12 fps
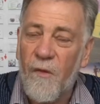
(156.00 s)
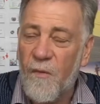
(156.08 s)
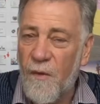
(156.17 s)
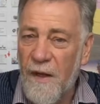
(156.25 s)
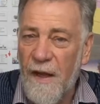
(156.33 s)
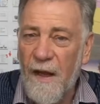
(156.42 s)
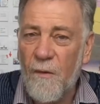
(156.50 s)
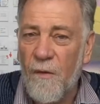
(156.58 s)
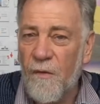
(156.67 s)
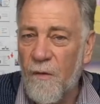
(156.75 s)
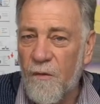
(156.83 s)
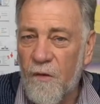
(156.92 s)
3
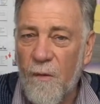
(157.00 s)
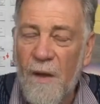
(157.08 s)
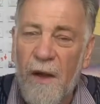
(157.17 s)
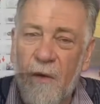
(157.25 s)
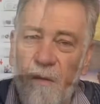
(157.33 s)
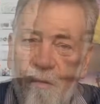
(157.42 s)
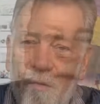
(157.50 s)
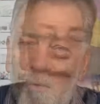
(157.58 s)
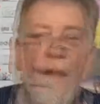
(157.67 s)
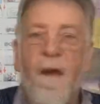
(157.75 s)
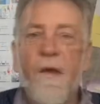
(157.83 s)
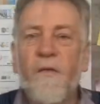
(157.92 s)
hours or 2 hours.
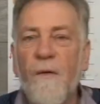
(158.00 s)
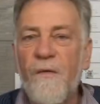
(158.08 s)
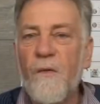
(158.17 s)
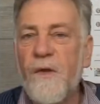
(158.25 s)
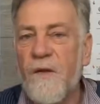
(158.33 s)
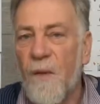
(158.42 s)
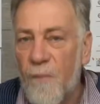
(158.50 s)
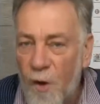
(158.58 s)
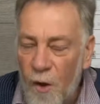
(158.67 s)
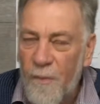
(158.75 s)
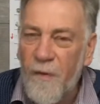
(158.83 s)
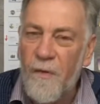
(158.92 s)
So we've looked at the
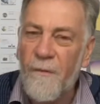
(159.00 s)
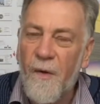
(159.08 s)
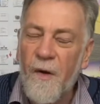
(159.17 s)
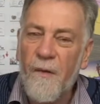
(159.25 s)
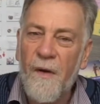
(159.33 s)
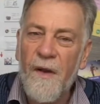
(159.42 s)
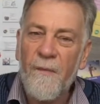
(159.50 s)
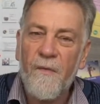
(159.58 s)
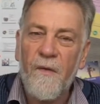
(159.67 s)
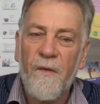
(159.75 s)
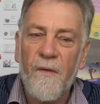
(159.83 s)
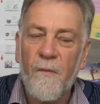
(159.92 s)
purpose of
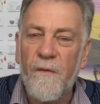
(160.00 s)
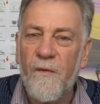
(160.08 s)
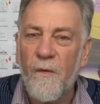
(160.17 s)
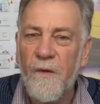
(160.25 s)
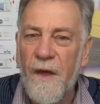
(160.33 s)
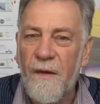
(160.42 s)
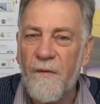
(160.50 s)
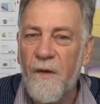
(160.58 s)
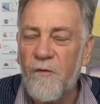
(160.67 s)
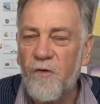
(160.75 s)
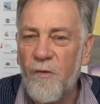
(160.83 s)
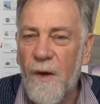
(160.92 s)
programs, we've looked at
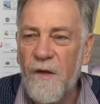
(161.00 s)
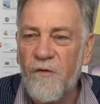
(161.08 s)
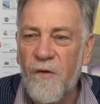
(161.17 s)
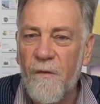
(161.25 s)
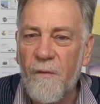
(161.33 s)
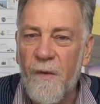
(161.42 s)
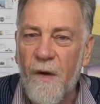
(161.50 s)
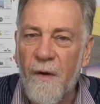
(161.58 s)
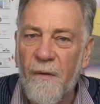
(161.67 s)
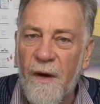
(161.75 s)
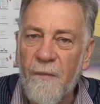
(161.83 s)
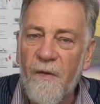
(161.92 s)
the duration of
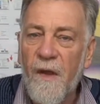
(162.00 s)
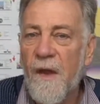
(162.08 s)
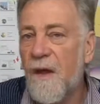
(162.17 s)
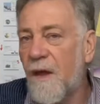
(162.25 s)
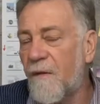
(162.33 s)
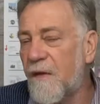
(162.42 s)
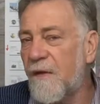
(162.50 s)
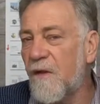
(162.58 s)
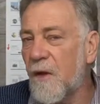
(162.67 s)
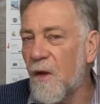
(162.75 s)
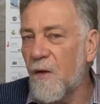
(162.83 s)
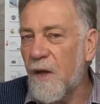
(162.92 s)
programs, and then
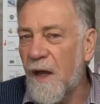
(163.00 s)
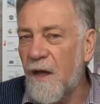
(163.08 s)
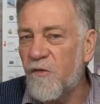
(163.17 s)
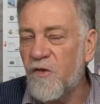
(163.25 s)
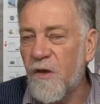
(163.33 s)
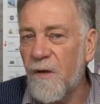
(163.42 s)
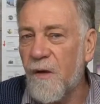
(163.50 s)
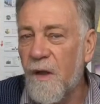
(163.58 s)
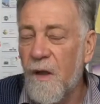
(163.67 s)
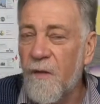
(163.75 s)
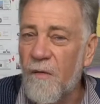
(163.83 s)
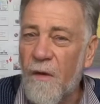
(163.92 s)
the location.
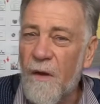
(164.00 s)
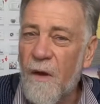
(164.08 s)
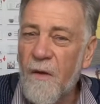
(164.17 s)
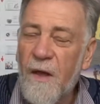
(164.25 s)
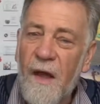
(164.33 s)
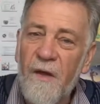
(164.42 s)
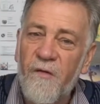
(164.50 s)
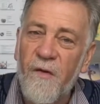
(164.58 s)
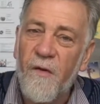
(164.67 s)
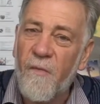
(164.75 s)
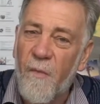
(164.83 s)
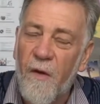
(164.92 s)
So the
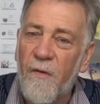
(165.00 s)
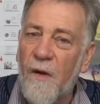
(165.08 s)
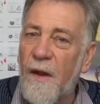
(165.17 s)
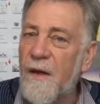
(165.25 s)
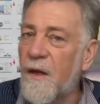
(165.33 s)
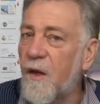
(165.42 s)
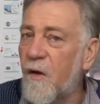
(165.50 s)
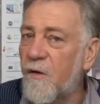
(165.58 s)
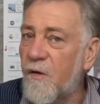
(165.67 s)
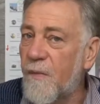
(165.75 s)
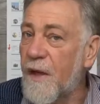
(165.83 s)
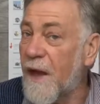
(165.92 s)
location is most likely
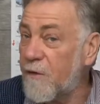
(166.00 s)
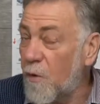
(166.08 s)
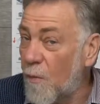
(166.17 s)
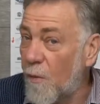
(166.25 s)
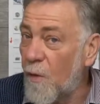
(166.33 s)
going to be at your